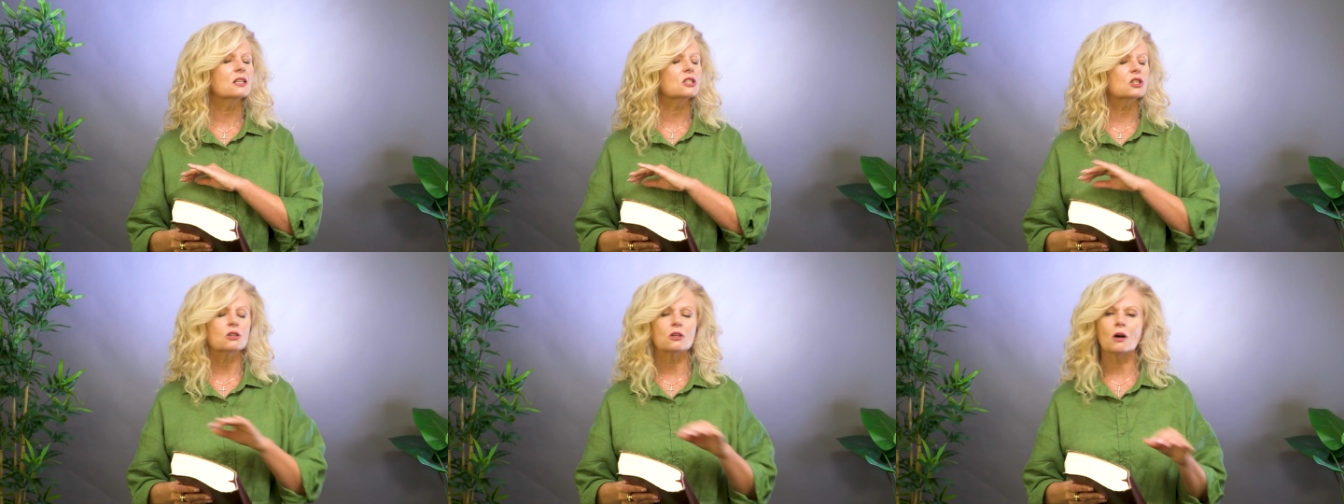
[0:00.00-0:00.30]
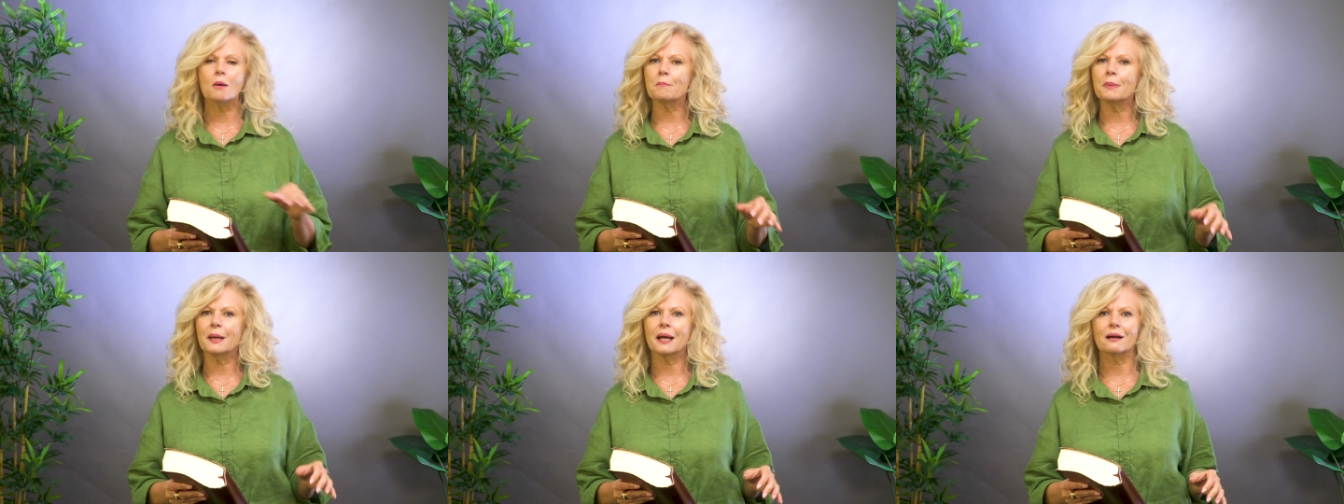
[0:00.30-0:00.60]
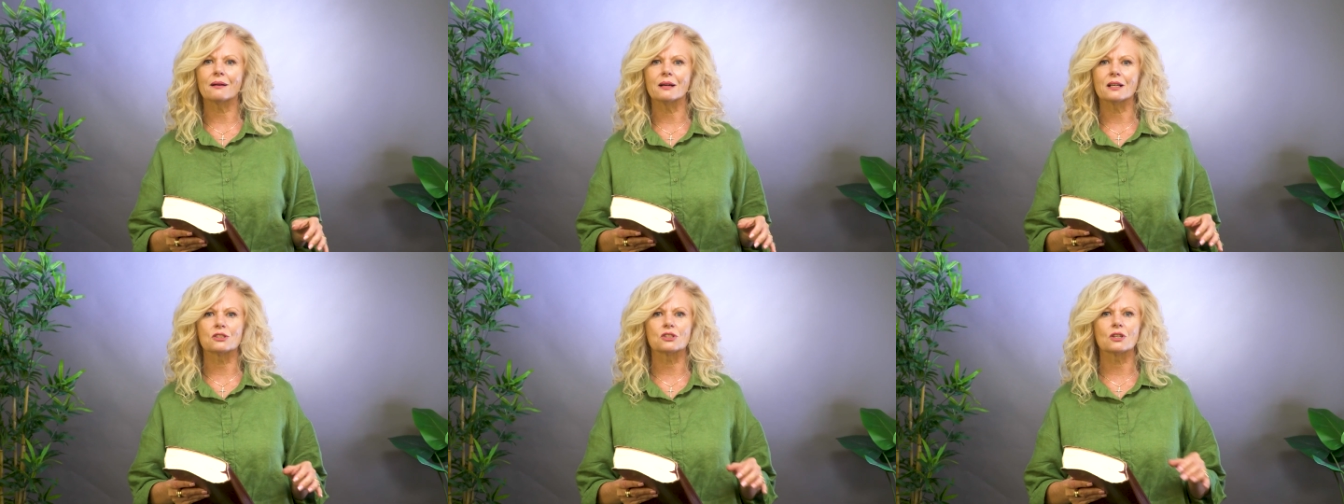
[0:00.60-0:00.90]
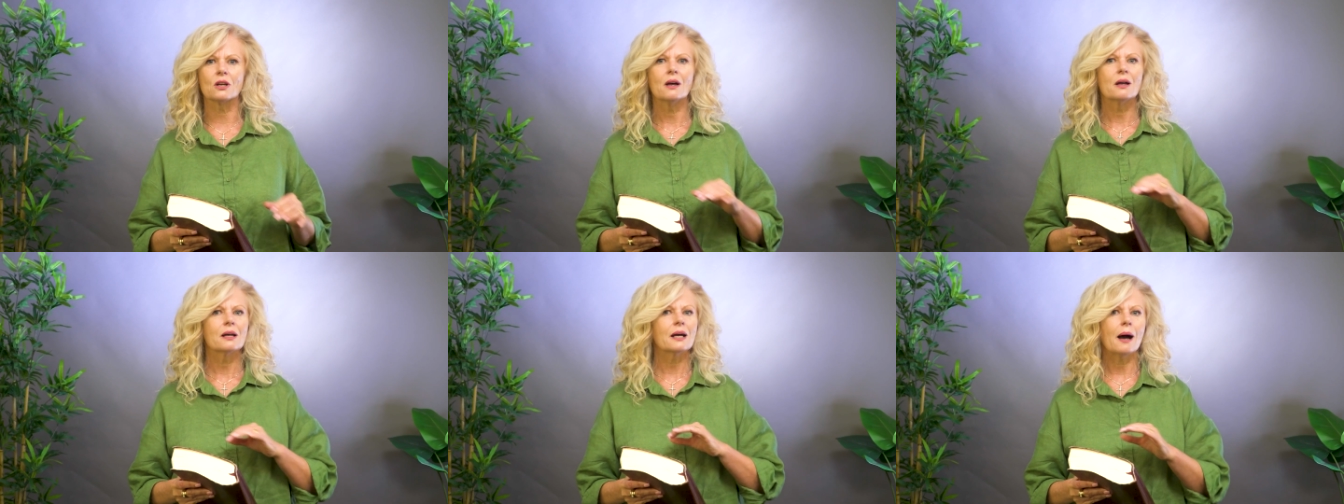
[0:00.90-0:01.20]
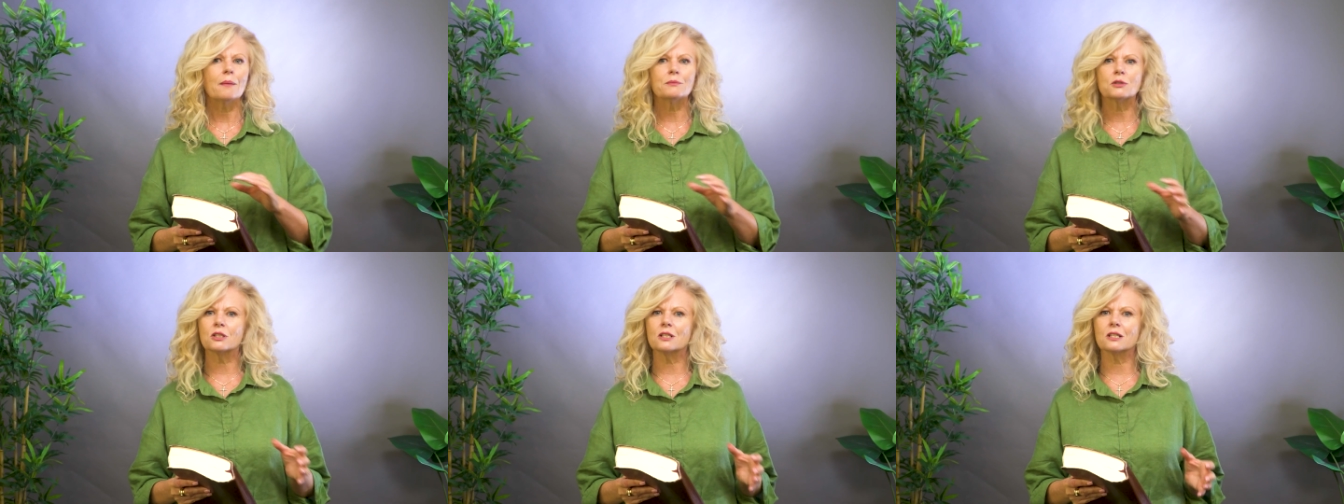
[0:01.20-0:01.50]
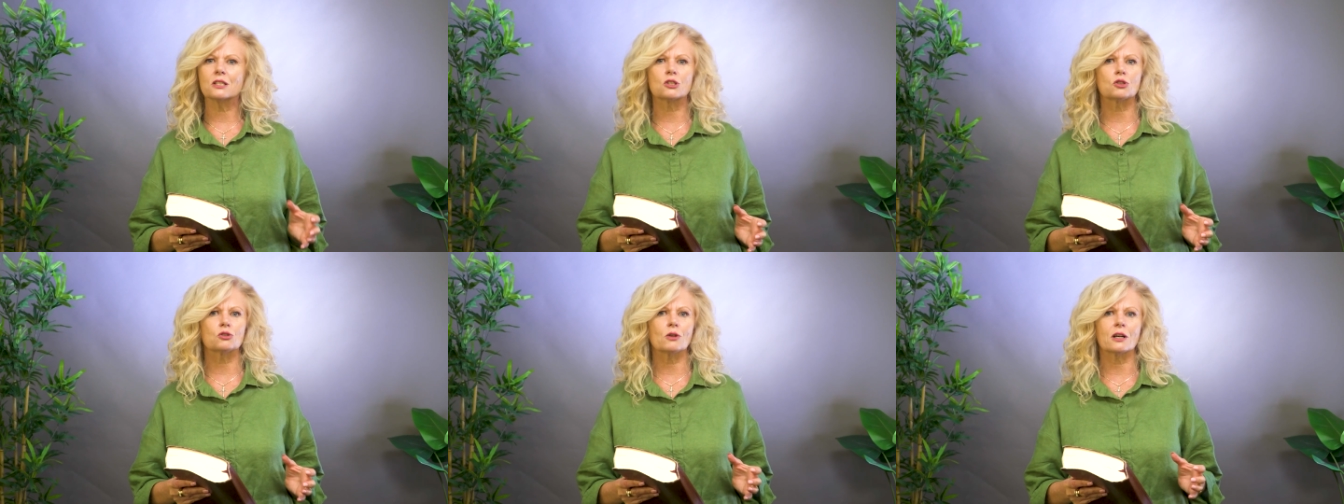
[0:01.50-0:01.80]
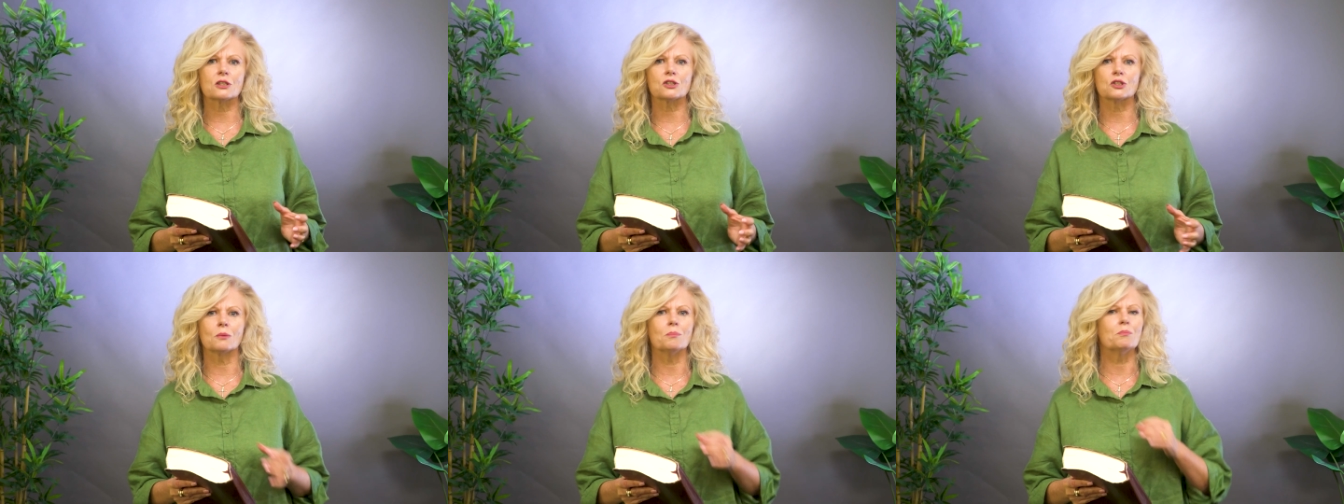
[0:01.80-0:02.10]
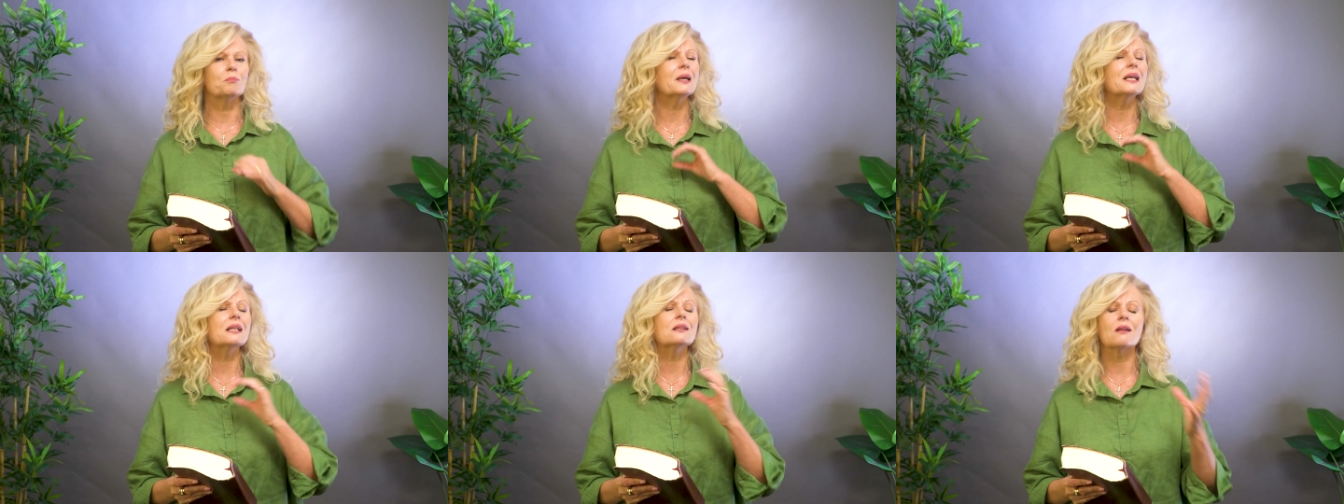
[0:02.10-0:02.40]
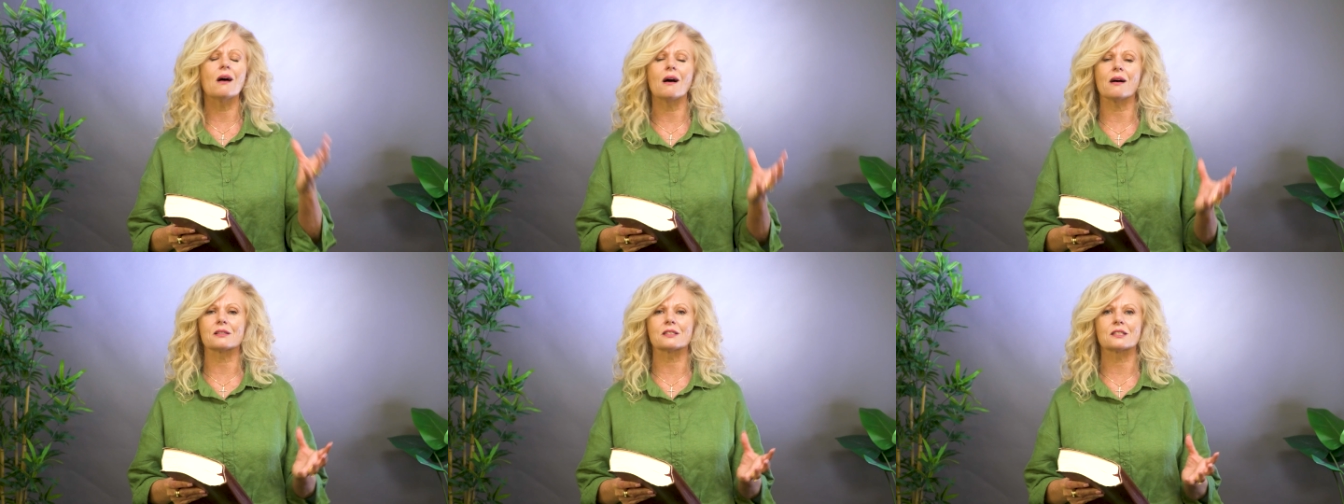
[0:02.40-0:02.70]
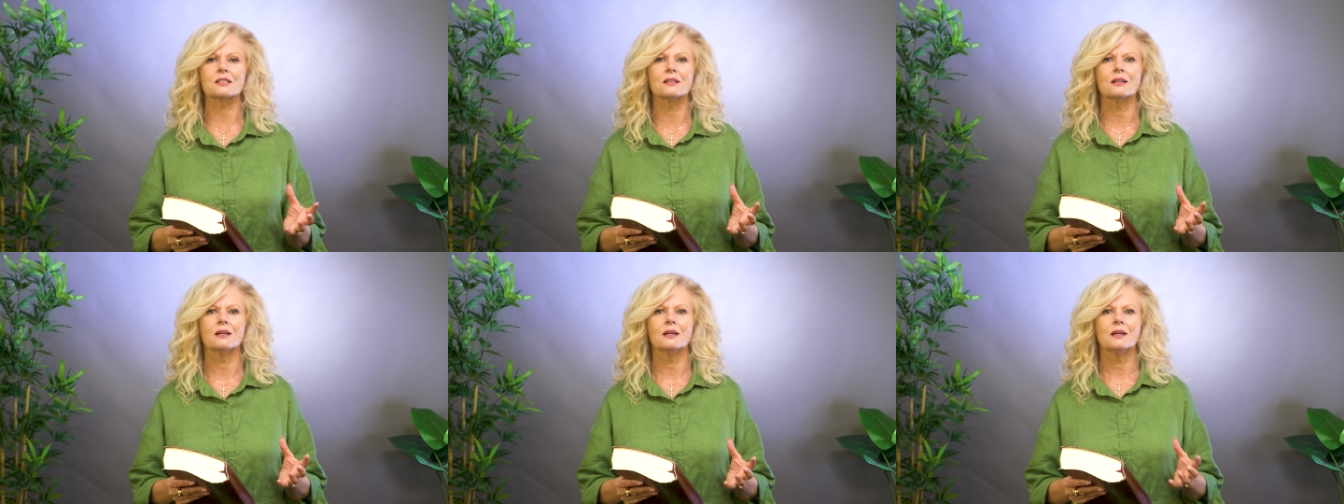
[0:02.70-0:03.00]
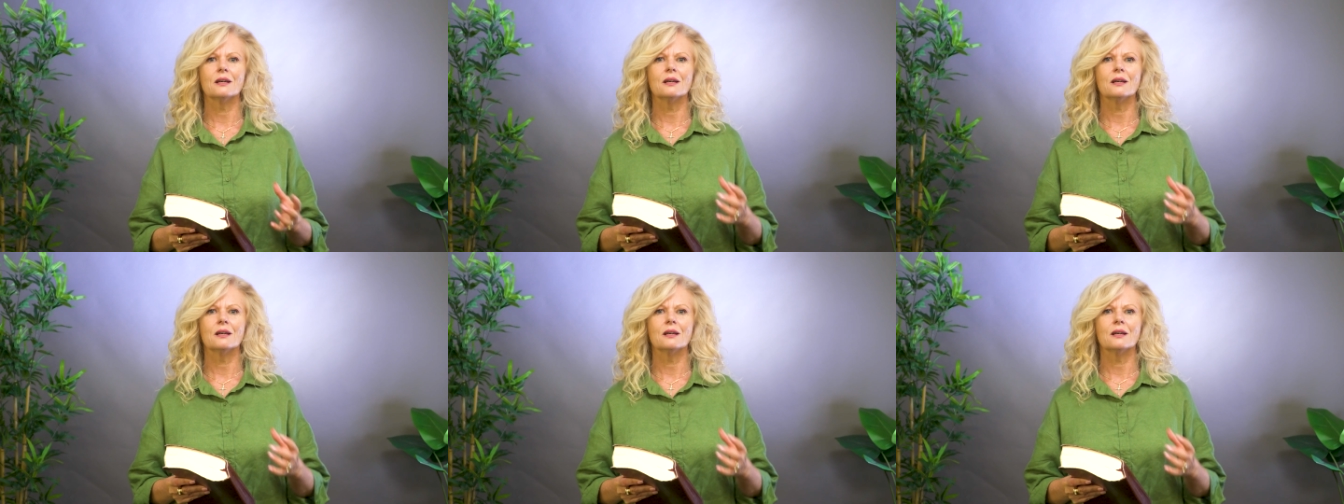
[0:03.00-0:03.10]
shall not perish, come to destruction, be lost,